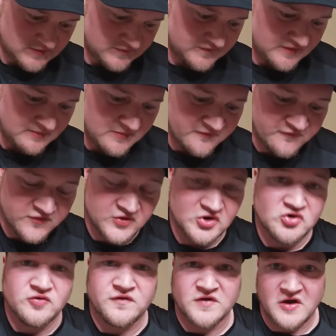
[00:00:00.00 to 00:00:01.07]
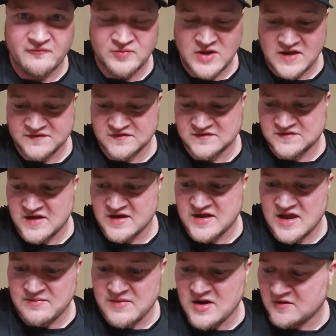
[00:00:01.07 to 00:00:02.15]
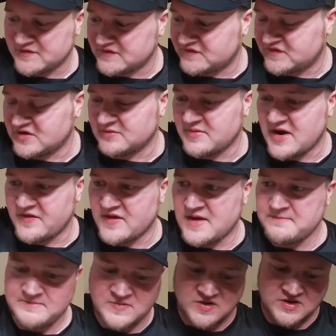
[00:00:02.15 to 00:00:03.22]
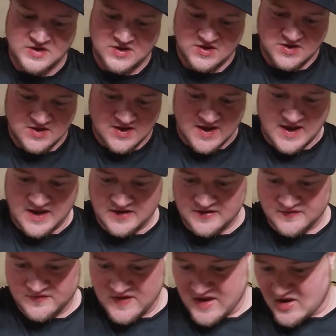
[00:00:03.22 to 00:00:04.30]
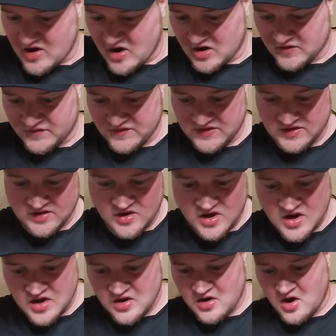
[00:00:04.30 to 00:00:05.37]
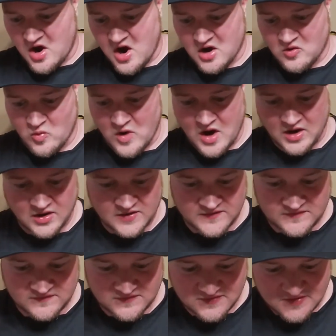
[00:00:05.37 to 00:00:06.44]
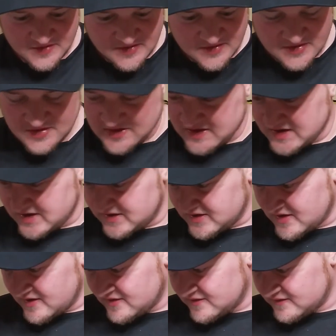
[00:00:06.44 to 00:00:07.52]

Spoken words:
some of the new soft plastics that came out this year by them, and they are the Hogwallas in